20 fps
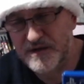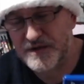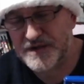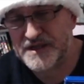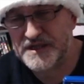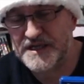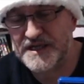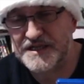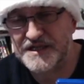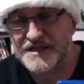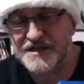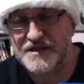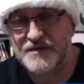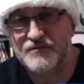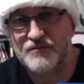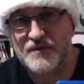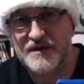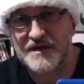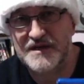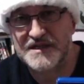
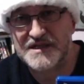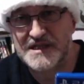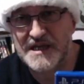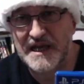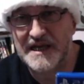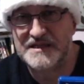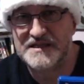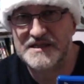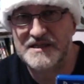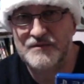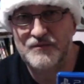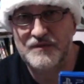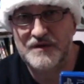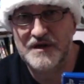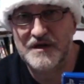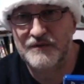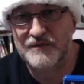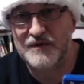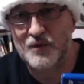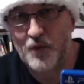system when you're selecting
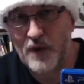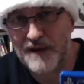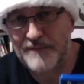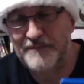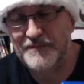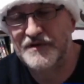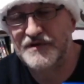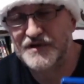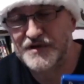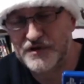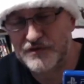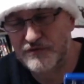your weapons,